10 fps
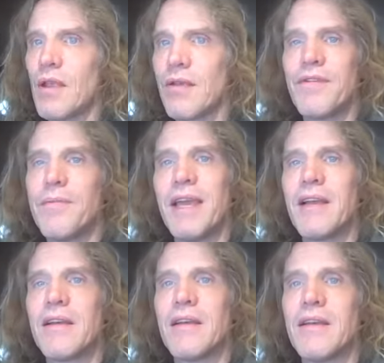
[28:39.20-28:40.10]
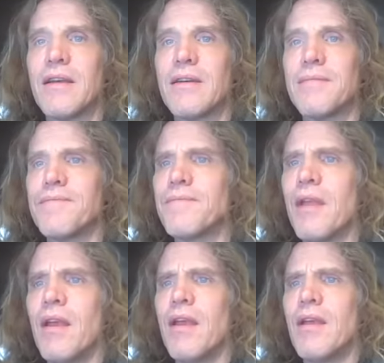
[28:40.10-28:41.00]
If you make um,
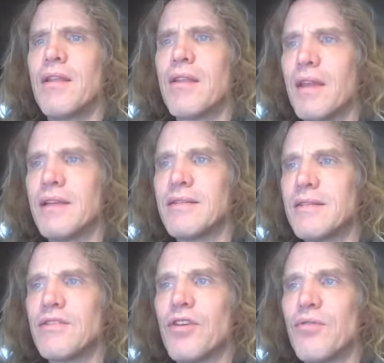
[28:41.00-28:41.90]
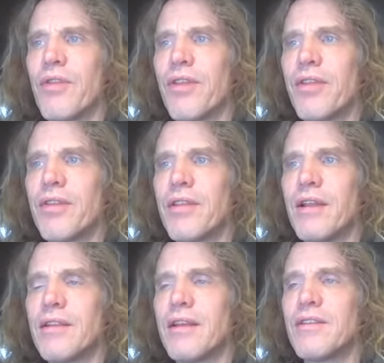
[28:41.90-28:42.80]
things that don't
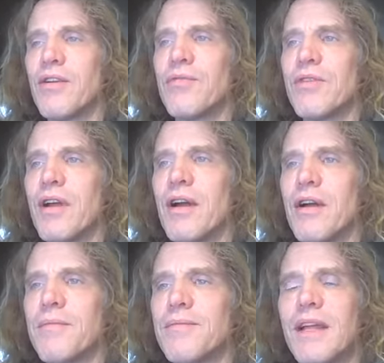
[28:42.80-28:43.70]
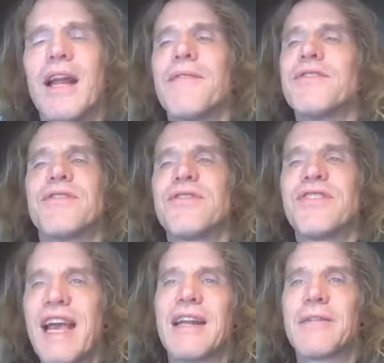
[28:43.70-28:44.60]
that that don't um, that have just
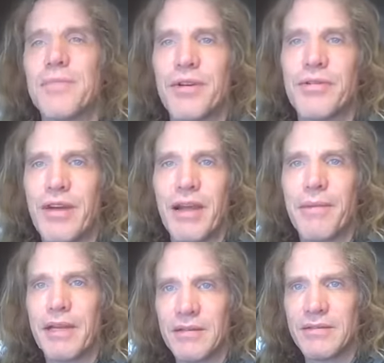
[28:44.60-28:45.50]
static programming.